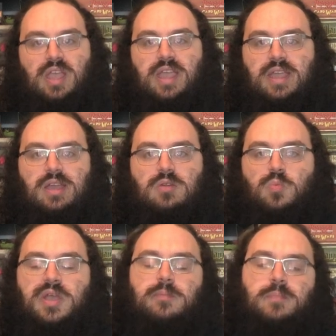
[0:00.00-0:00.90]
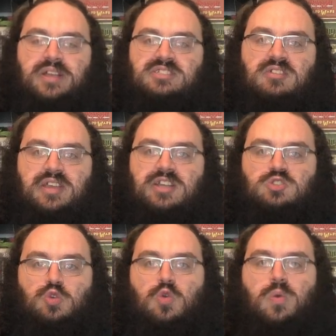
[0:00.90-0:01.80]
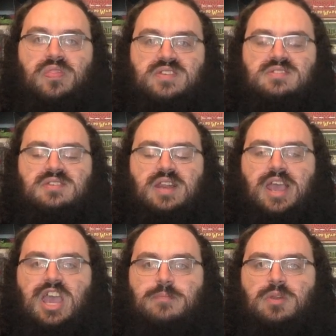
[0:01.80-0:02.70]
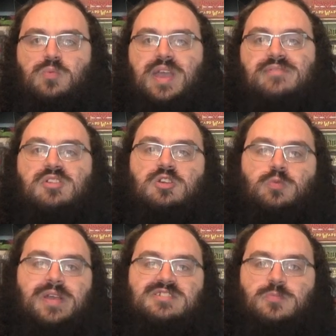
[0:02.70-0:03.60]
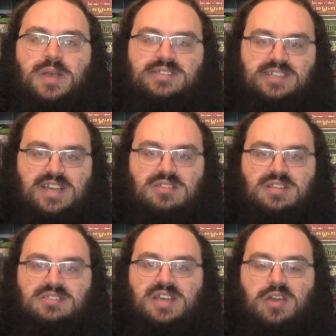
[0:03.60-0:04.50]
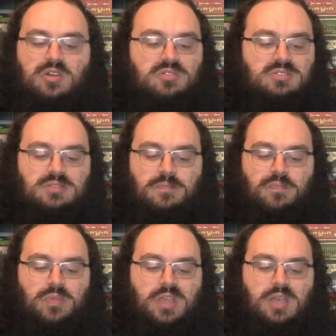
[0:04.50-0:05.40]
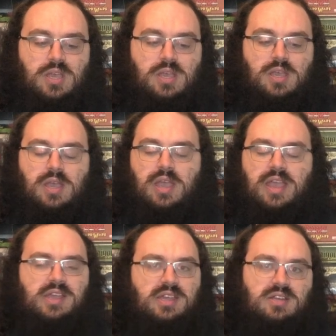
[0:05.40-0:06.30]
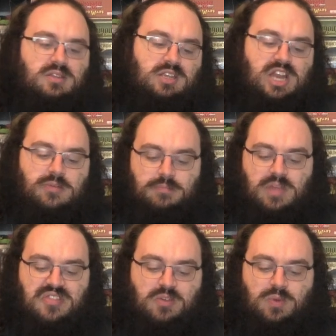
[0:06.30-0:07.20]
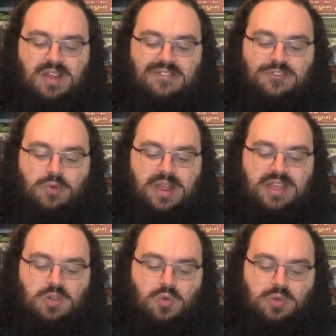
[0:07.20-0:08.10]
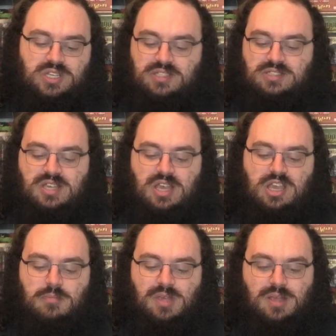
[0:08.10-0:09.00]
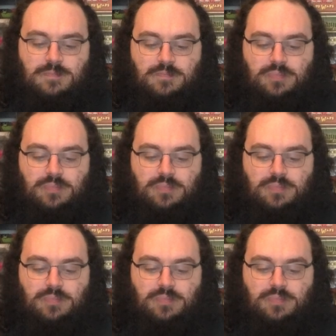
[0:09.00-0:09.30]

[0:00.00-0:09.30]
And we could basically control when this is going to happen. We have a lot of ways of passing out these counters. And, you know, I think we're in for a good time.